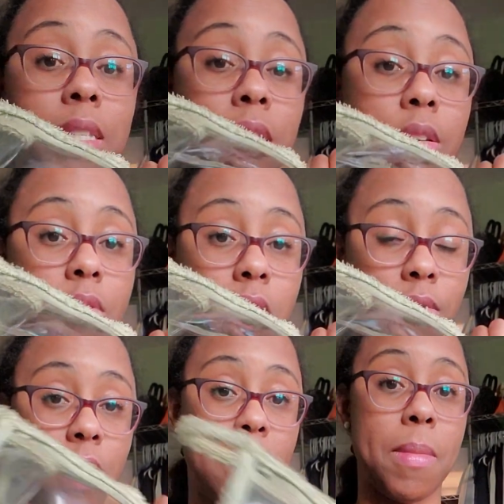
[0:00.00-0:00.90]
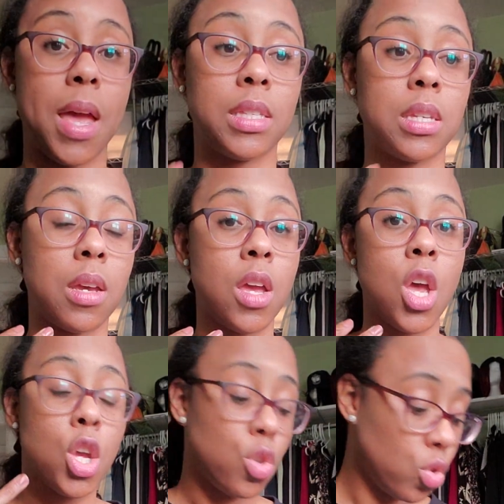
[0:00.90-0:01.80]
to get rid of them and to
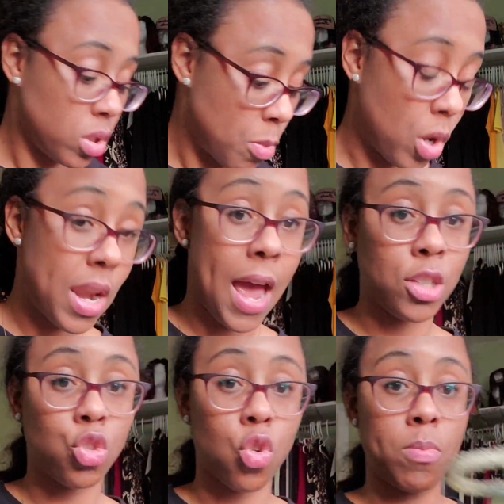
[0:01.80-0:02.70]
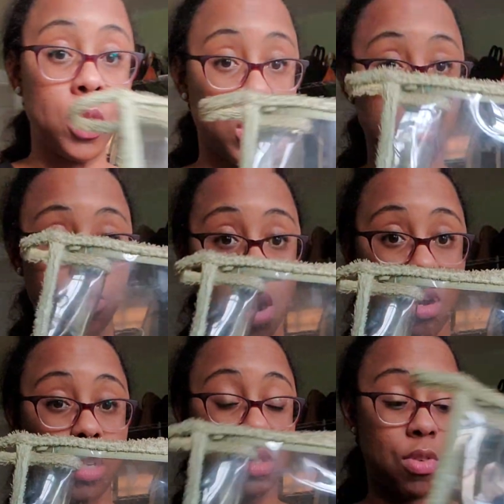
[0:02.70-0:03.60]
use more natural beauty
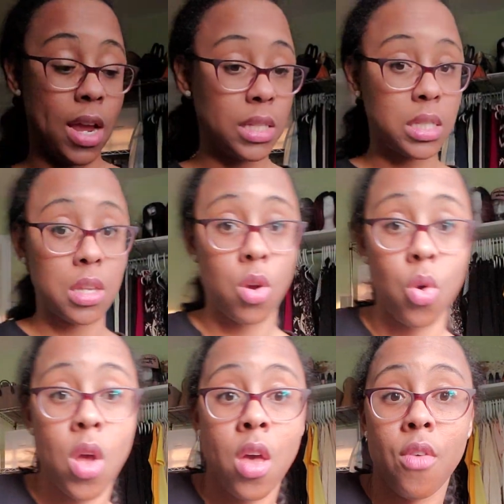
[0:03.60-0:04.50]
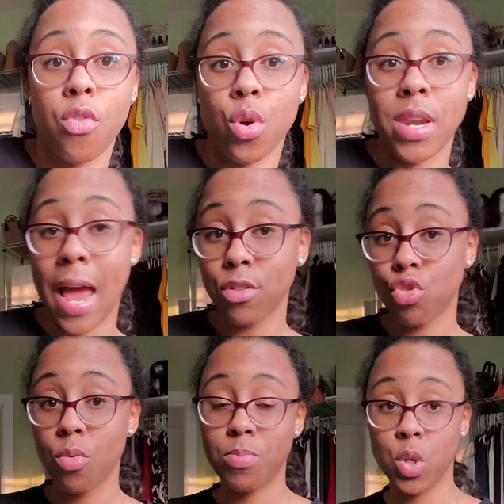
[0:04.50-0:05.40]
products, right? So for
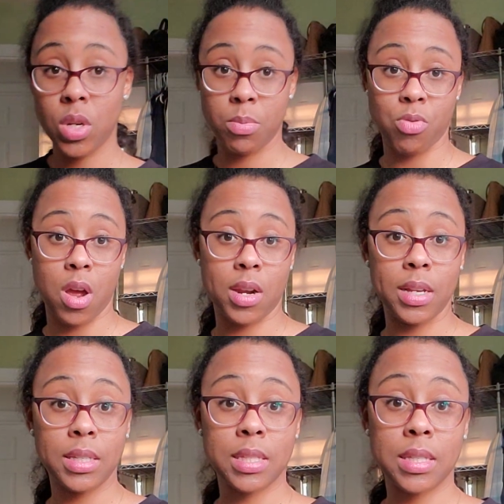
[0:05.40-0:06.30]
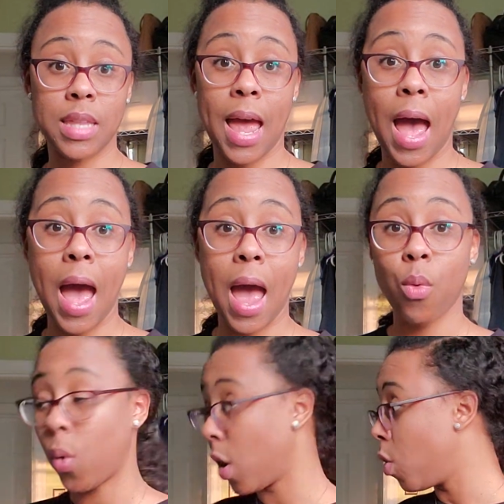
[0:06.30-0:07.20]
natural beauty products that I
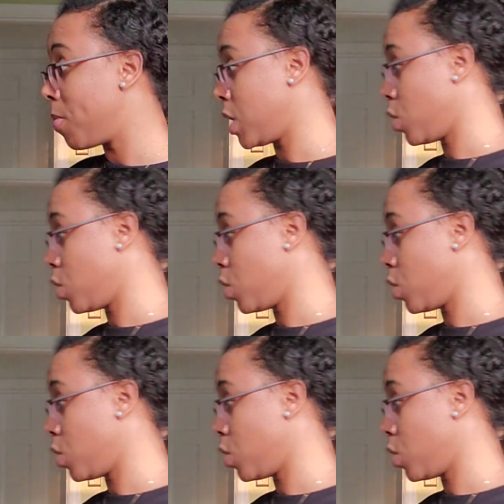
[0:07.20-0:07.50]
will be